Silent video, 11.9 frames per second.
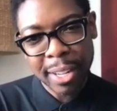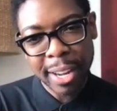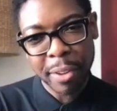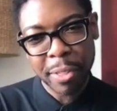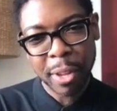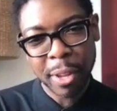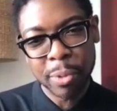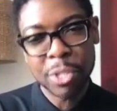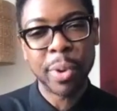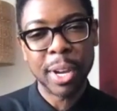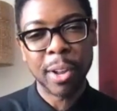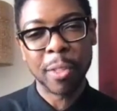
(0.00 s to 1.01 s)
and everything
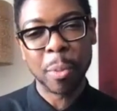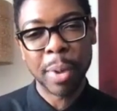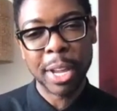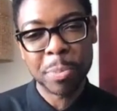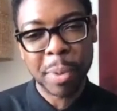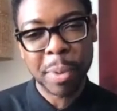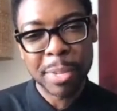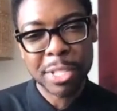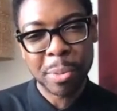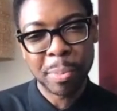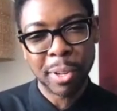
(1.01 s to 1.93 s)
was written on the page by Mr.